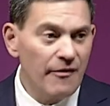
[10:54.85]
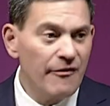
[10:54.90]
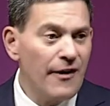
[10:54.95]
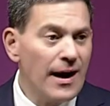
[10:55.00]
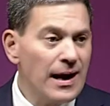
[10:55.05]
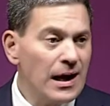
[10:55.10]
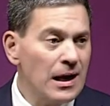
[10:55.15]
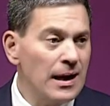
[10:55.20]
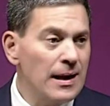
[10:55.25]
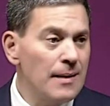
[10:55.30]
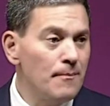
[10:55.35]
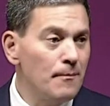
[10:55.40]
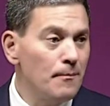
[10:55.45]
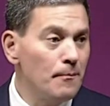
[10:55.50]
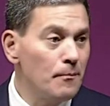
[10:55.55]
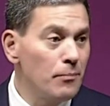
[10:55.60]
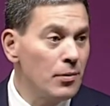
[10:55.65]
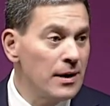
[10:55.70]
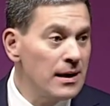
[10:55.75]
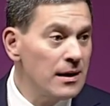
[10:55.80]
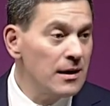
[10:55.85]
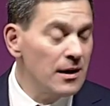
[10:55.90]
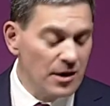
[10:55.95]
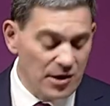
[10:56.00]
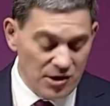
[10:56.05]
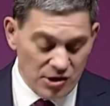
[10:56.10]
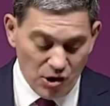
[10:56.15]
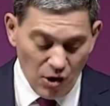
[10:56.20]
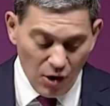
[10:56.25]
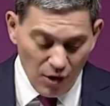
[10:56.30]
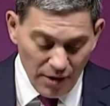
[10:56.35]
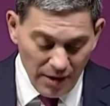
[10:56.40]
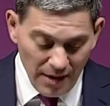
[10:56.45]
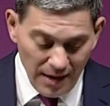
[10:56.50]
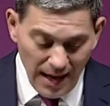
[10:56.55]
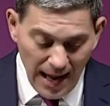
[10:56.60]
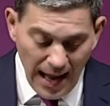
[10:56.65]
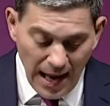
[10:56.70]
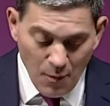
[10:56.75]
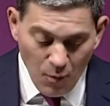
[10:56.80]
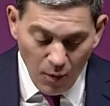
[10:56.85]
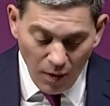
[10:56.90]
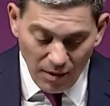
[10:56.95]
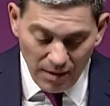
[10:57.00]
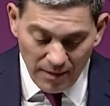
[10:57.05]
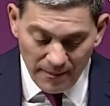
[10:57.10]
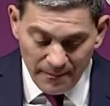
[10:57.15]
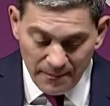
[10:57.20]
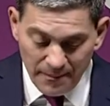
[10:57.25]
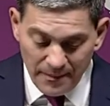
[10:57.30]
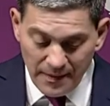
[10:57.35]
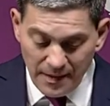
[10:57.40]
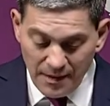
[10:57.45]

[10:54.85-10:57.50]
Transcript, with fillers: frankly, Britain has gone AWOL.